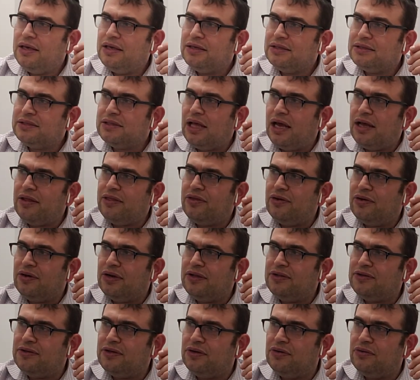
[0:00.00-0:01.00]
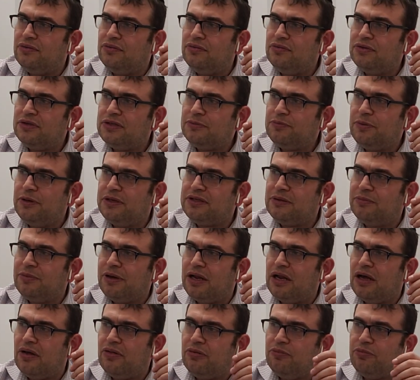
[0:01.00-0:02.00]
Slide 32 speaks
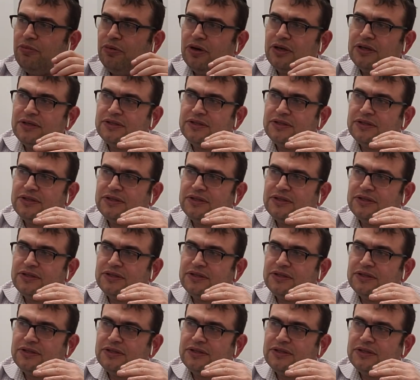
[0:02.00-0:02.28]
about how the book